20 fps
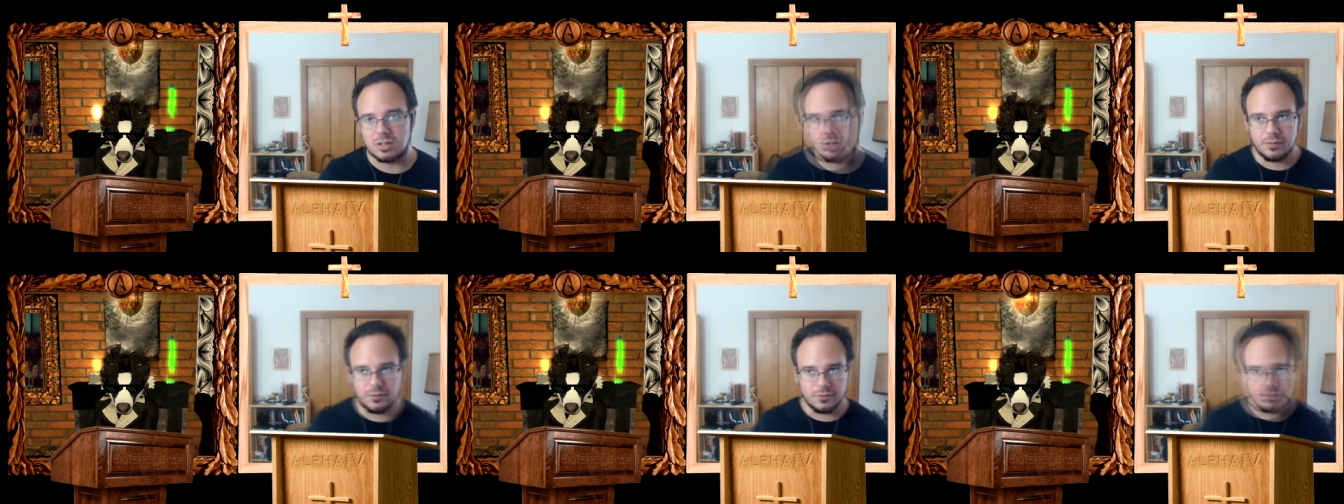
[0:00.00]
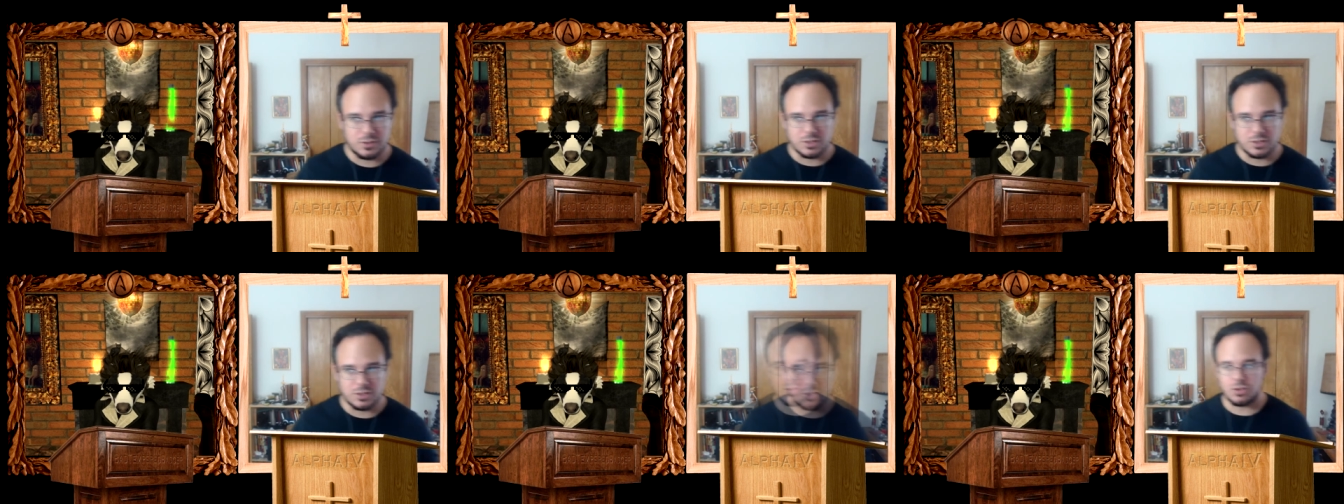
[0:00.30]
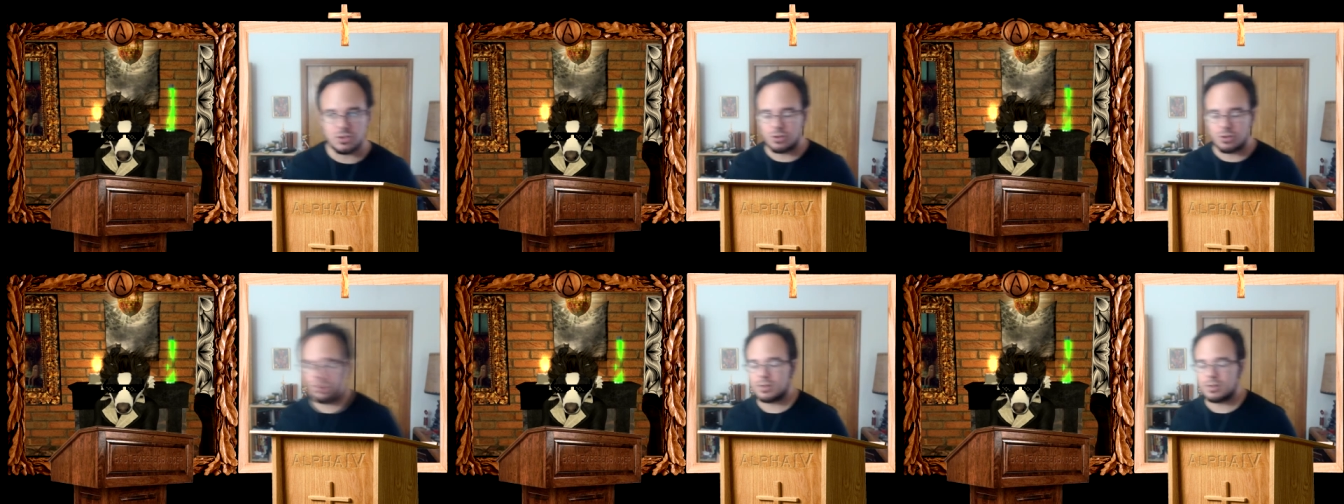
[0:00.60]
for this
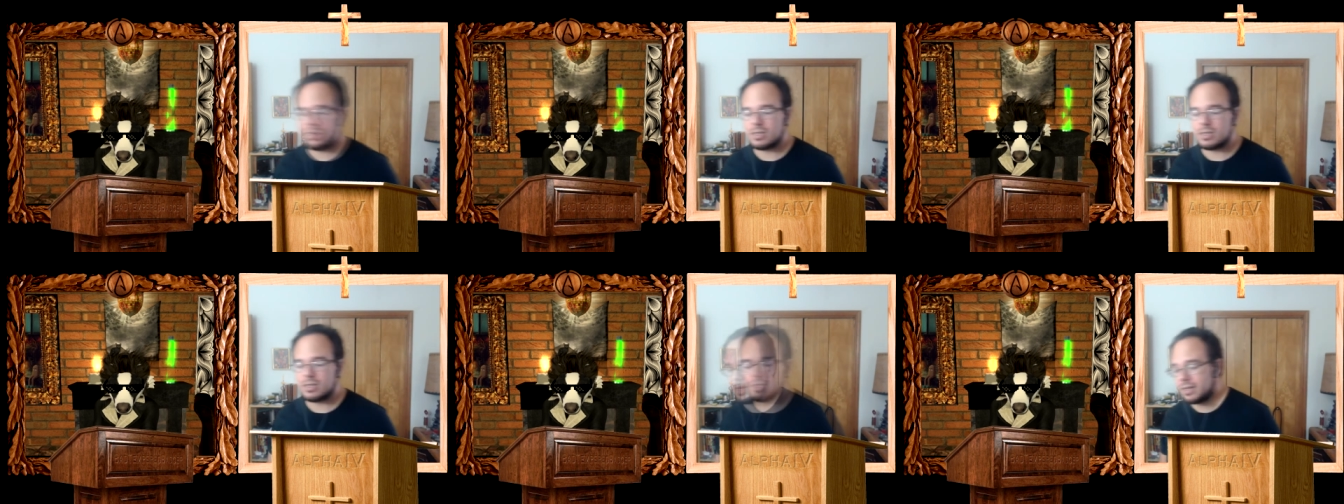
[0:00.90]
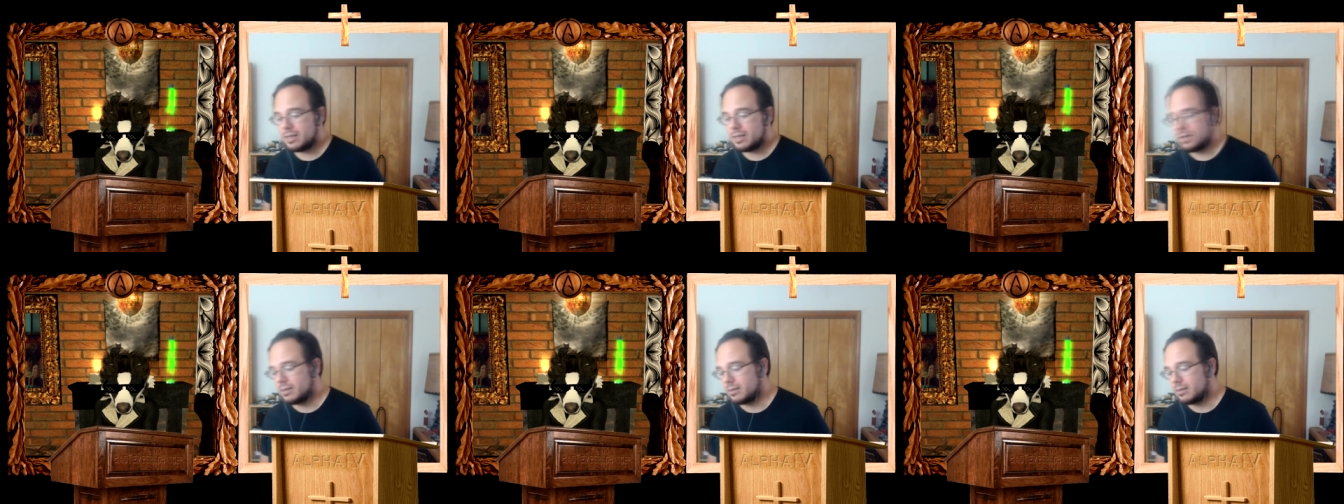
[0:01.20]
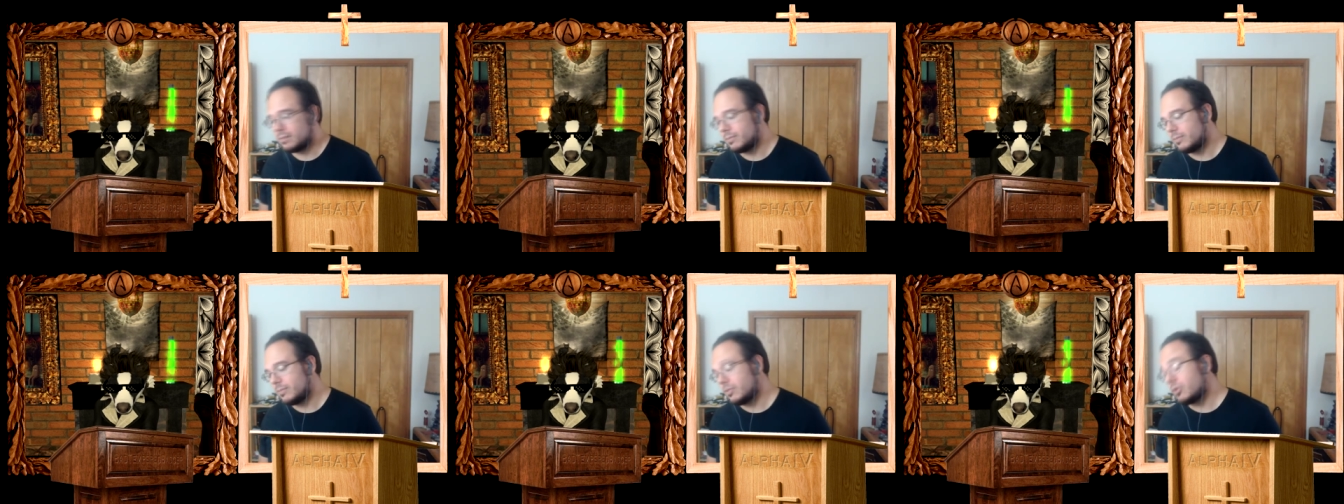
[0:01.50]

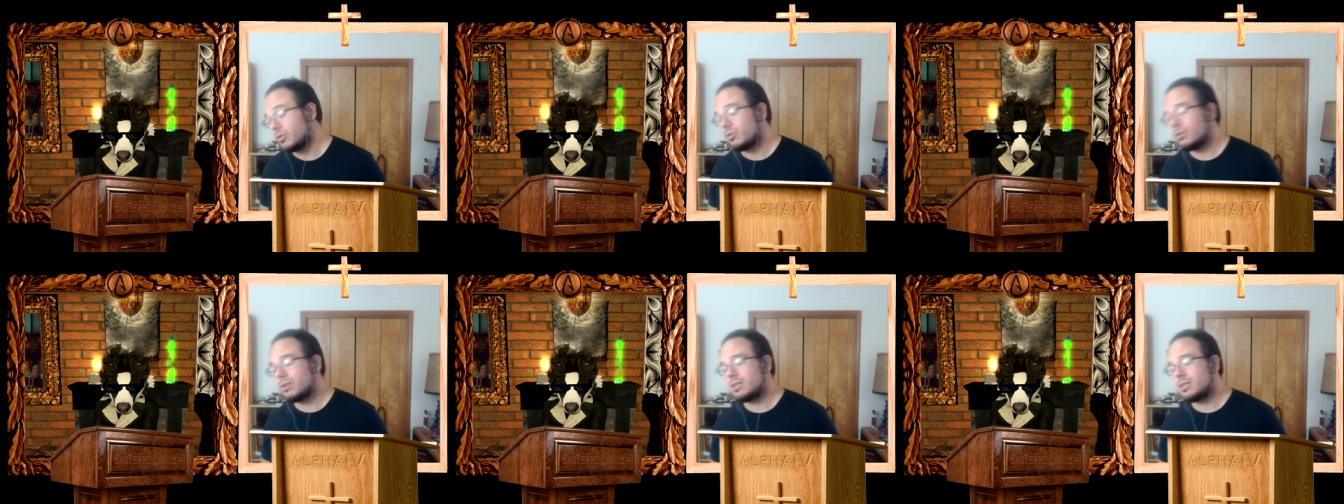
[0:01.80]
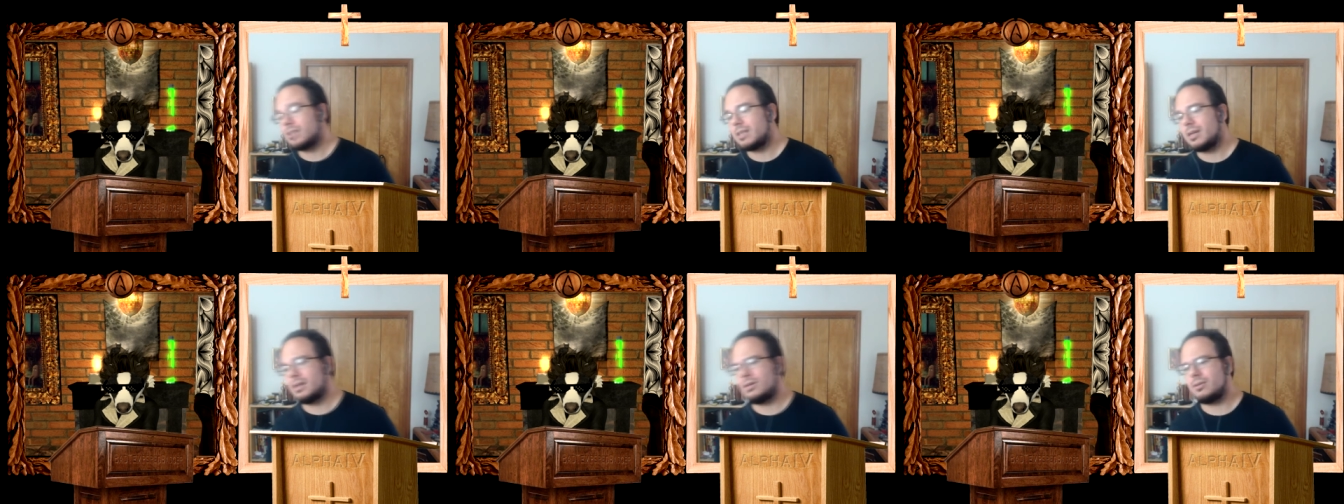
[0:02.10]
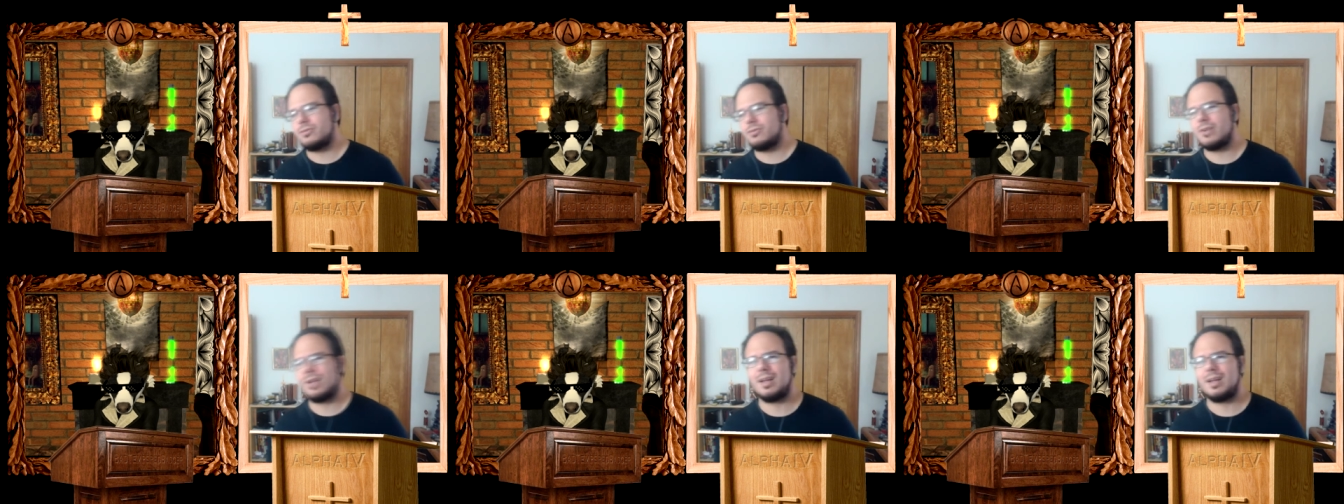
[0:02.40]

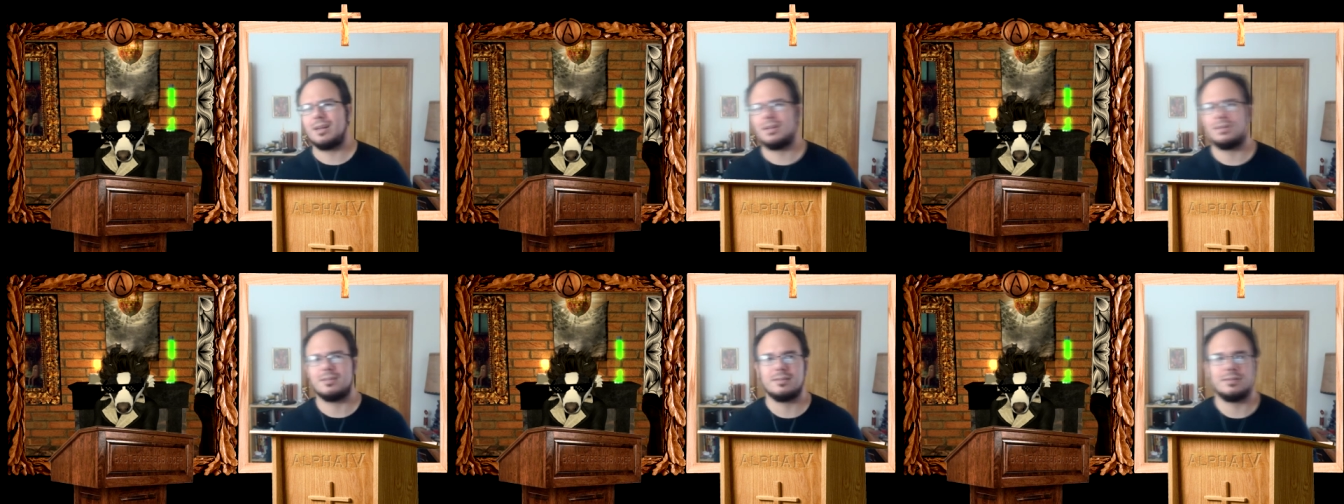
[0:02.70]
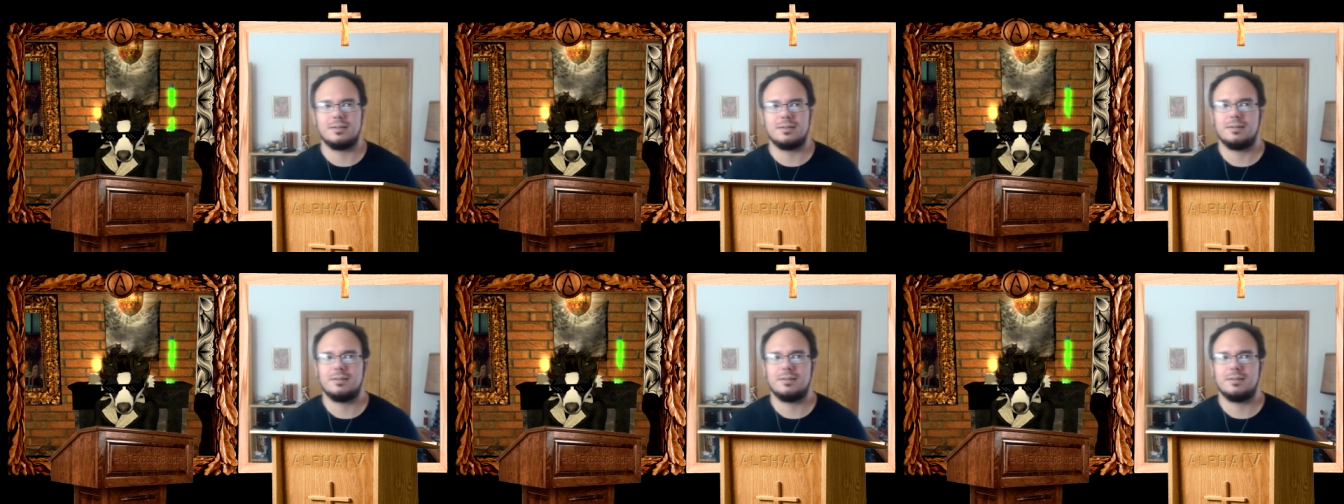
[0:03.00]
authoritative and,